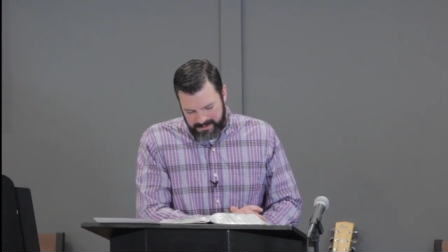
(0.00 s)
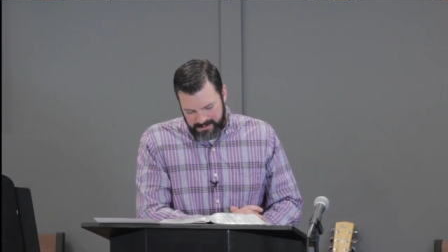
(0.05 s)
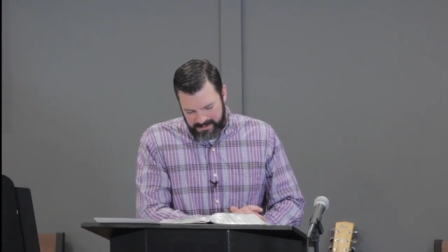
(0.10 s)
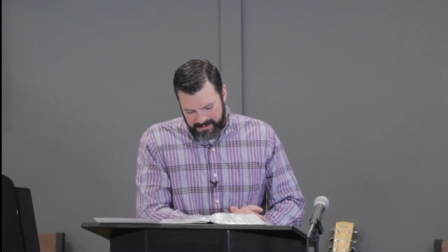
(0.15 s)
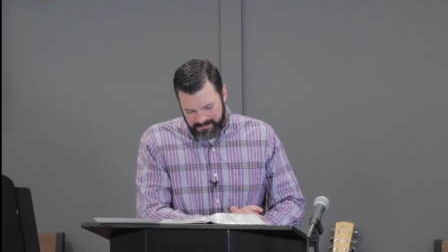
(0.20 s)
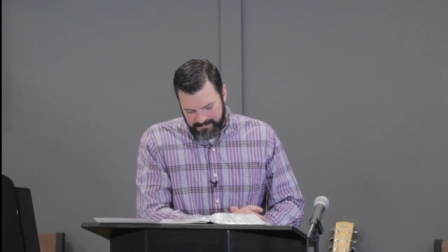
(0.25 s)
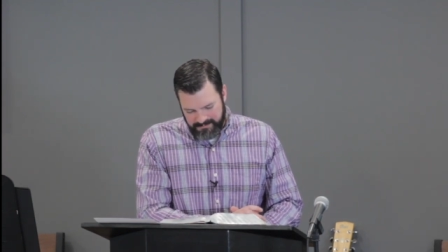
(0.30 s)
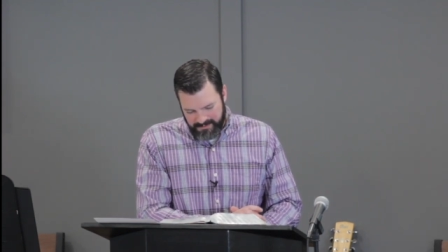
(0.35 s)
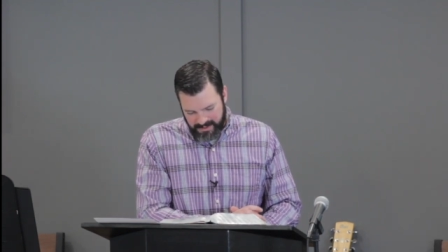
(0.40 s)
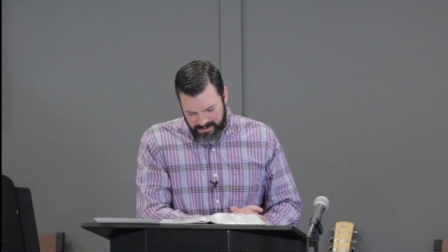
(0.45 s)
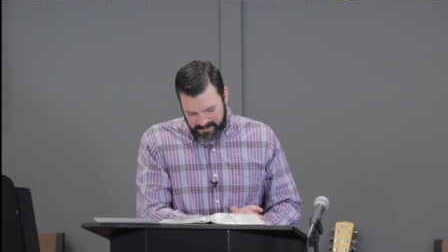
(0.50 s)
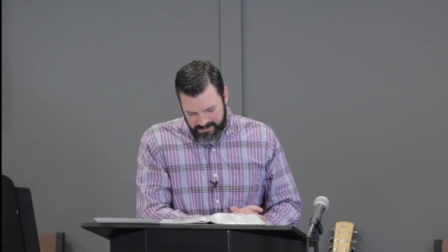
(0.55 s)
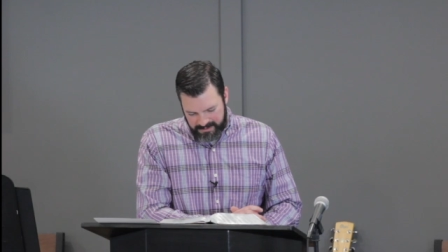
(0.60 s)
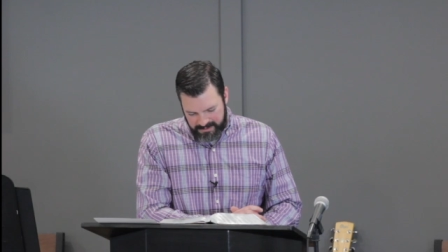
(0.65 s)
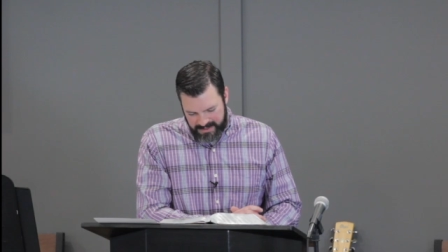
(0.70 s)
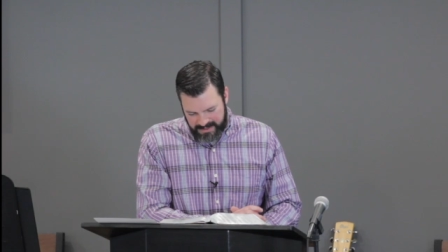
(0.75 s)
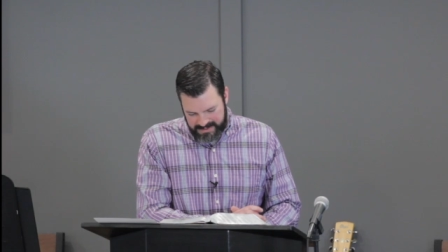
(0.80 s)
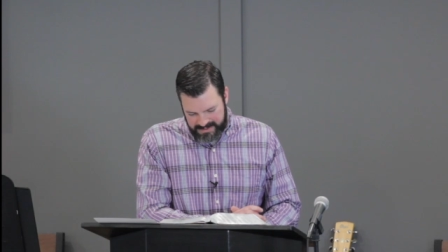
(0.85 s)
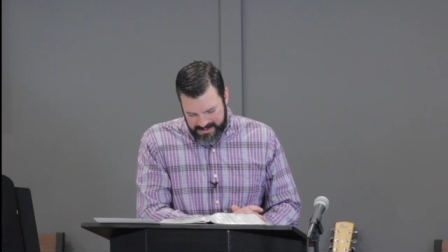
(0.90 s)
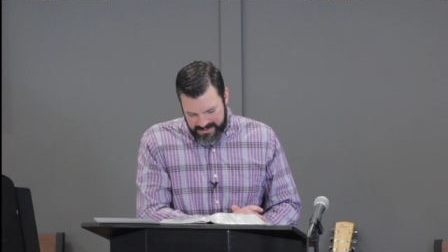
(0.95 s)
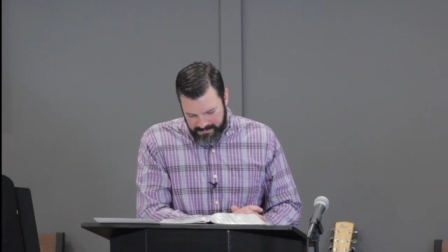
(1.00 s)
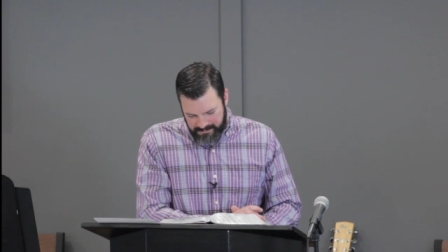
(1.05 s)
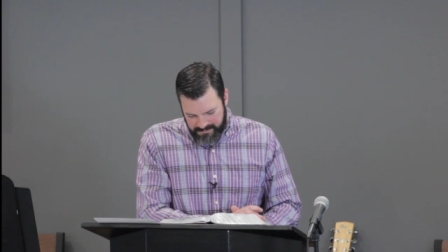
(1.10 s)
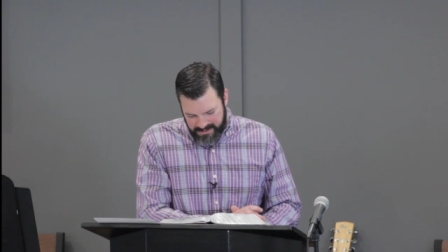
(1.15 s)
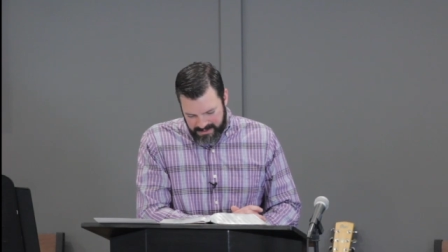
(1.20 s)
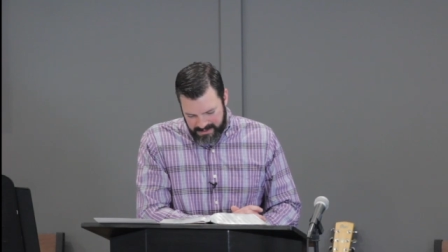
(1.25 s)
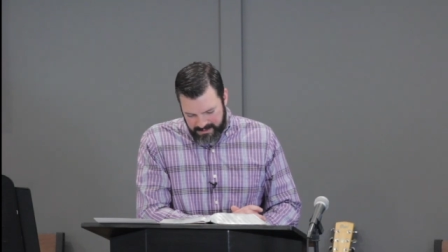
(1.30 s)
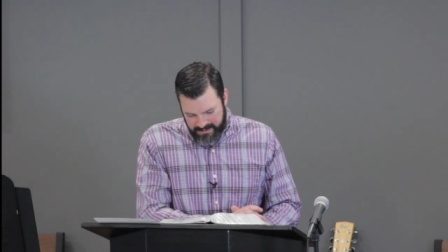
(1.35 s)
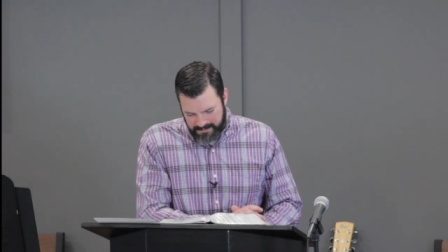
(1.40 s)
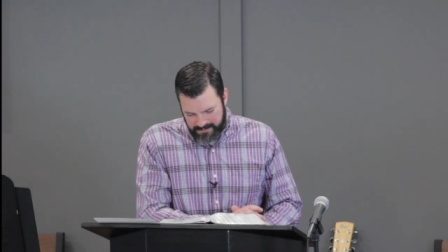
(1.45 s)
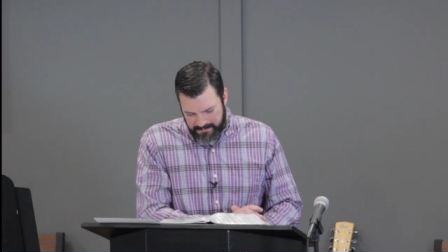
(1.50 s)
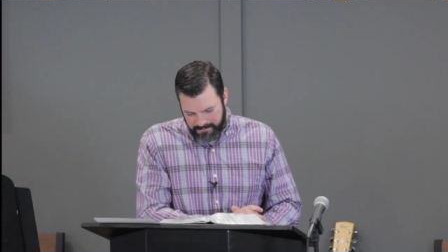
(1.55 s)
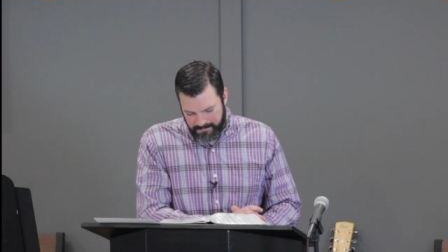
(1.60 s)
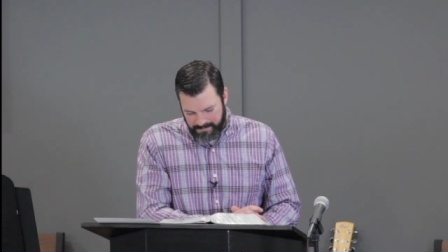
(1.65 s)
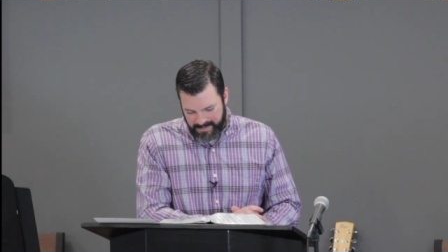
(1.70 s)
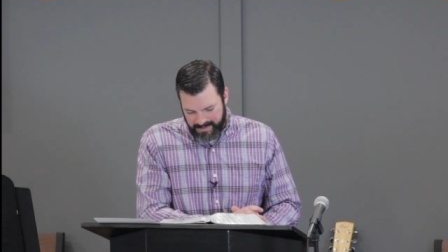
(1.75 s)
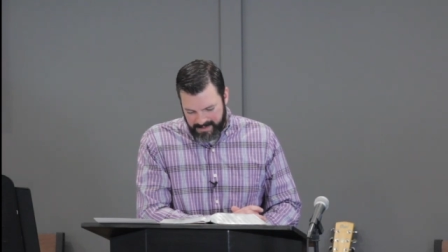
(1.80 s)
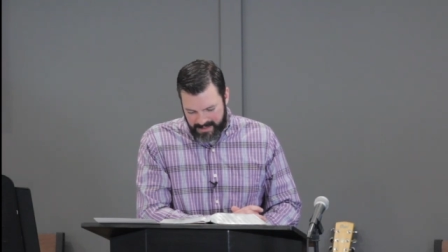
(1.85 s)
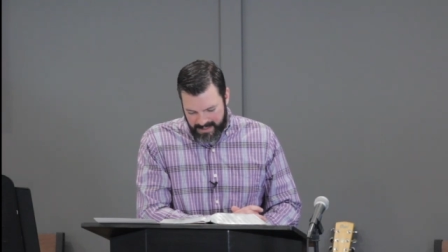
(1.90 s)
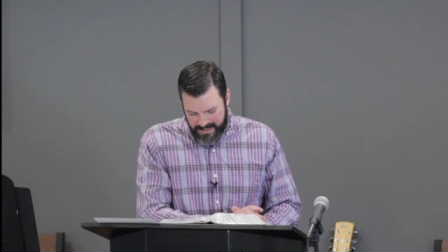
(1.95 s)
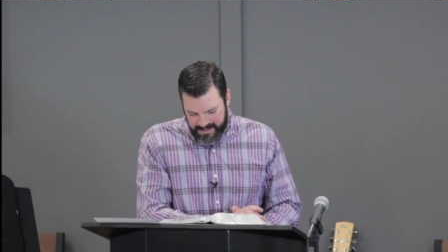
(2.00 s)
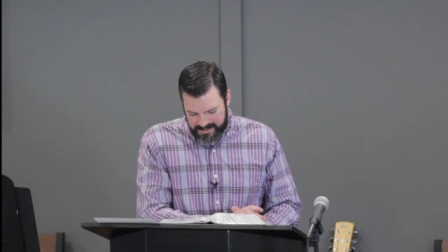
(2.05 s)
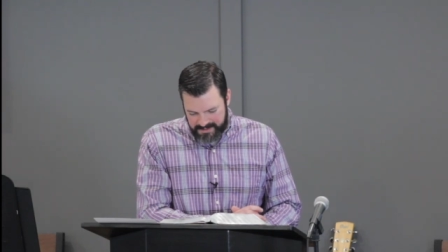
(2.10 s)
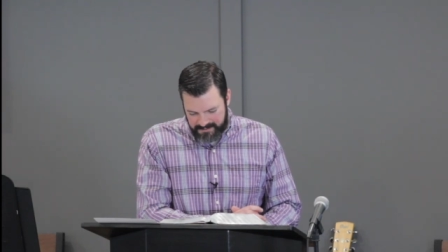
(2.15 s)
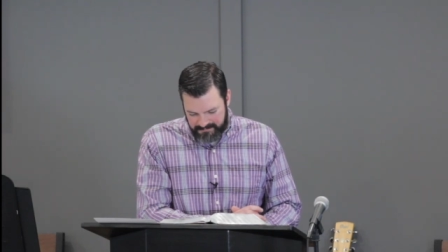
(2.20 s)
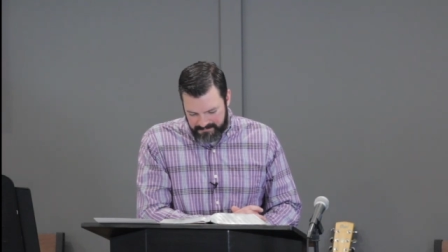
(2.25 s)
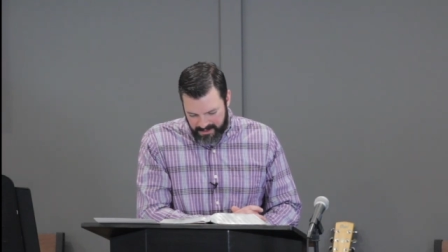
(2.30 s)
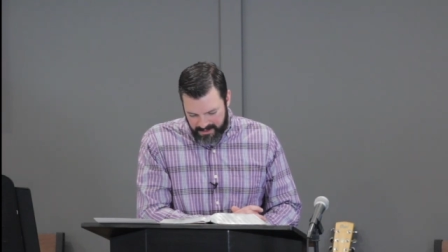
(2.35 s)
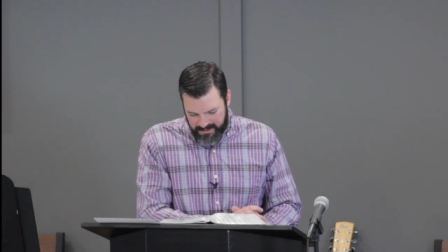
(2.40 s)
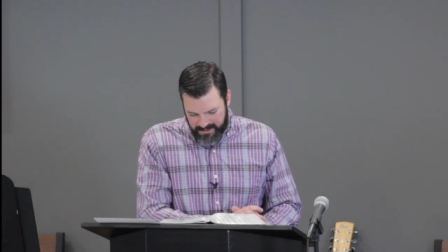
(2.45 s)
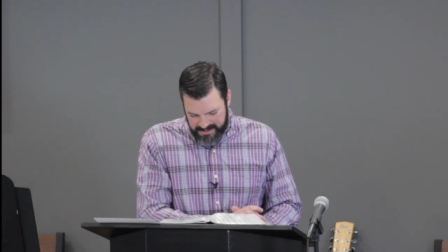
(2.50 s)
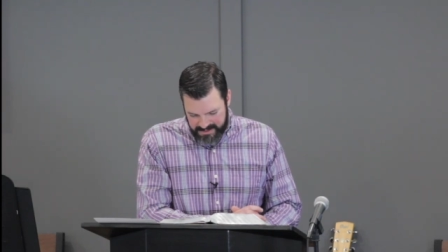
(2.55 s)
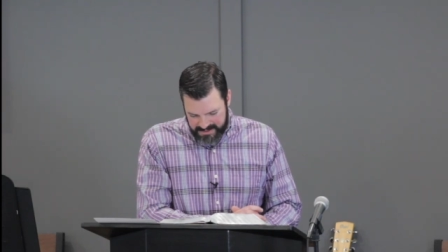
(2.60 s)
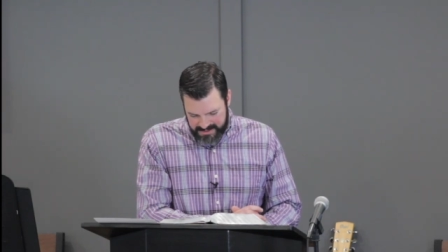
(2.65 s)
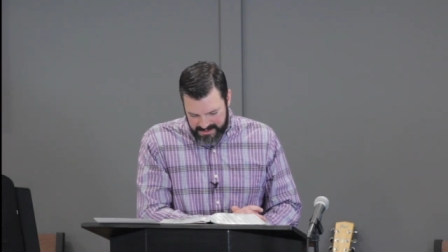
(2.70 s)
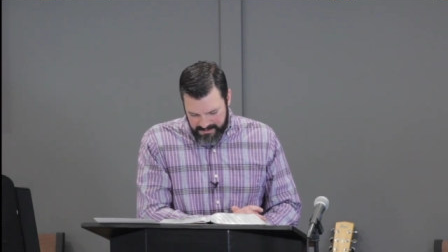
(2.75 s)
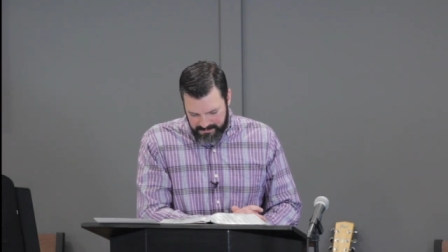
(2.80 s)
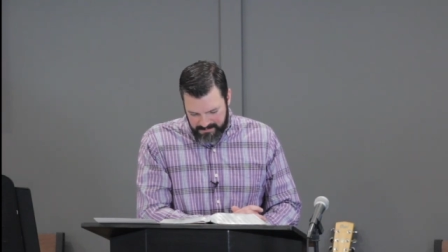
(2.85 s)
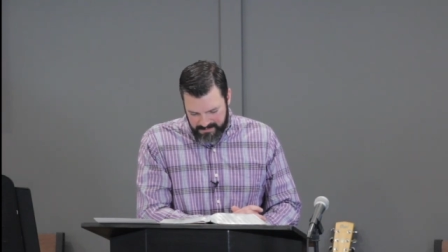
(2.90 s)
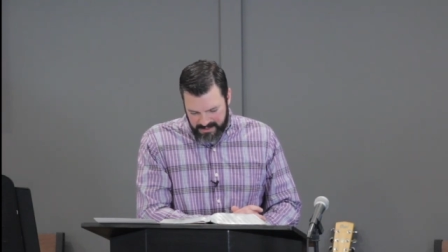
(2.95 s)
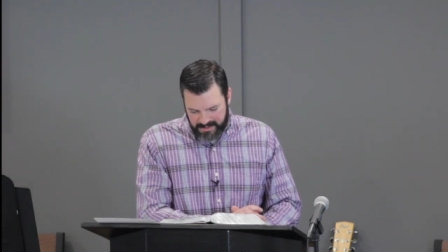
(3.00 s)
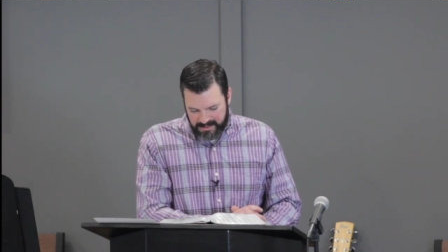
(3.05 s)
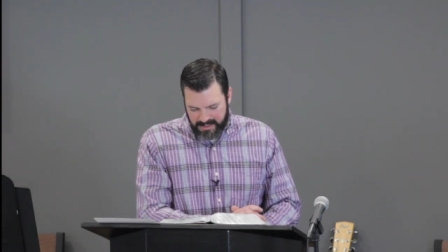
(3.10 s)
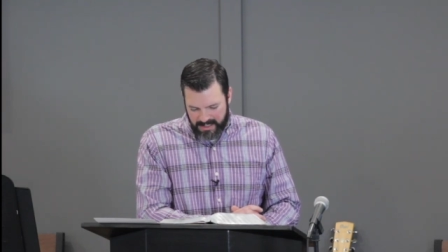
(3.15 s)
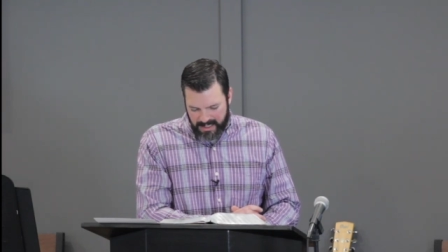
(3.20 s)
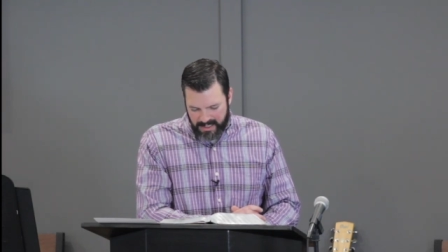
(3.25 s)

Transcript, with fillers: The Father has sent me. As the Father has sent me,